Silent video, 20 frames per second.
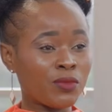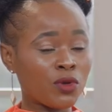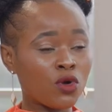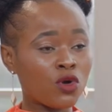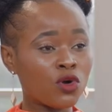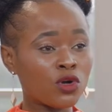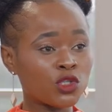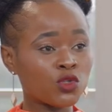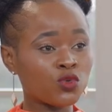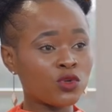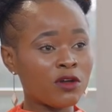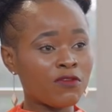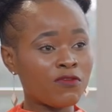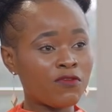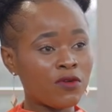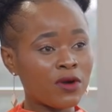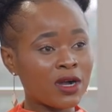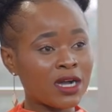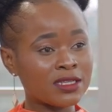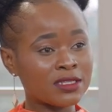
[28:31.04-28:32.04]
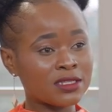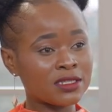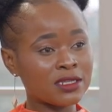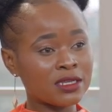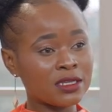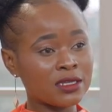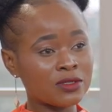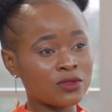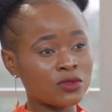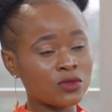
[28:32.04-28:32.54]
because we are
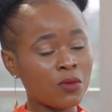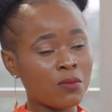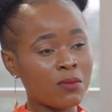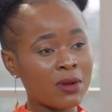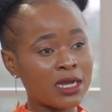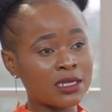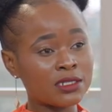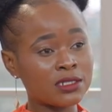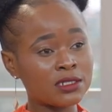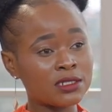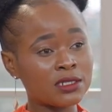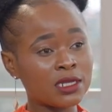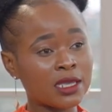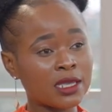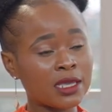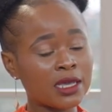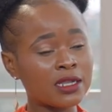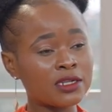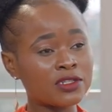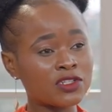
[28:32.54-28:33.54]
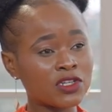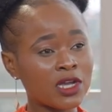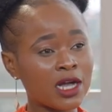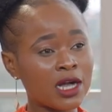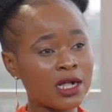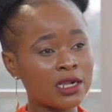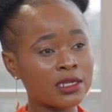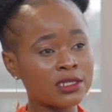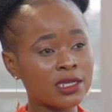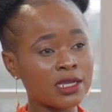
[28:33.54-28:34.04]
focusing so much on a girl
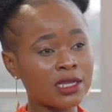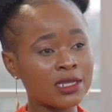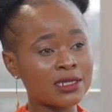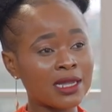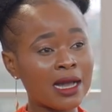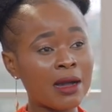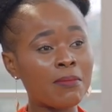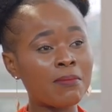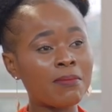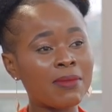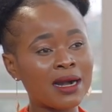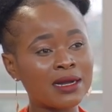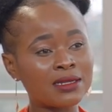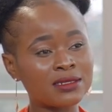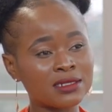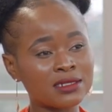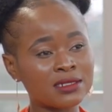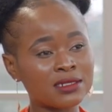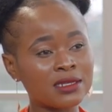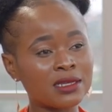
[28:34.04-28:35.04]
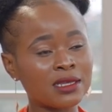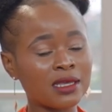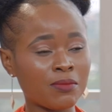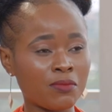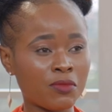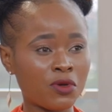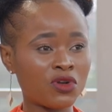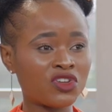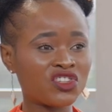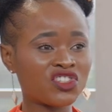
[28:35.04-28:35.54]
child and abandoning a
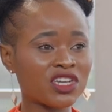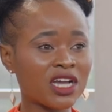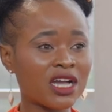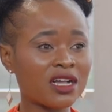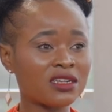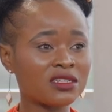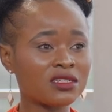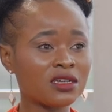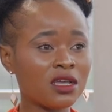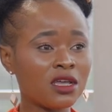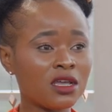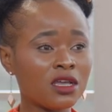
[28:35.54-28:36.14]
boy child.